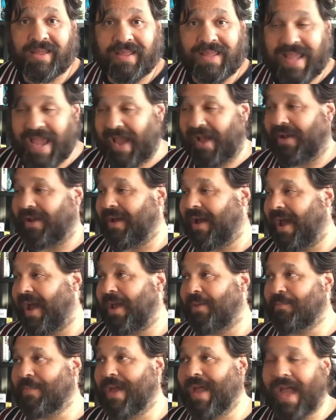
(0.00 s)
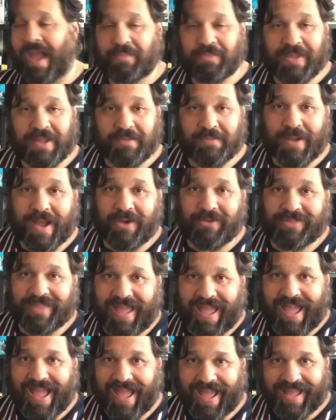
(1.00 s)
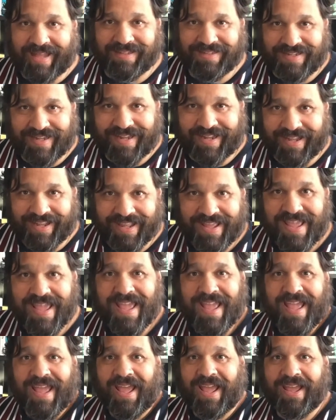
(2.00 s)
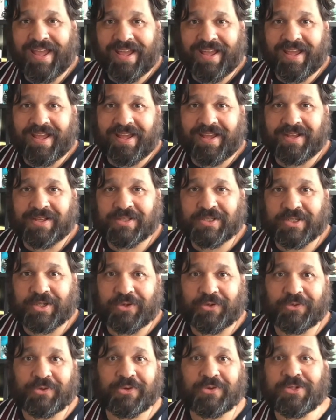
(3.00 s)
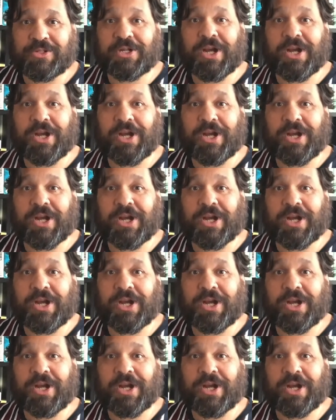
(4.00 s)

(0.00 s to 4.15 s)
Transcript: yeah, I'm happy about that. So good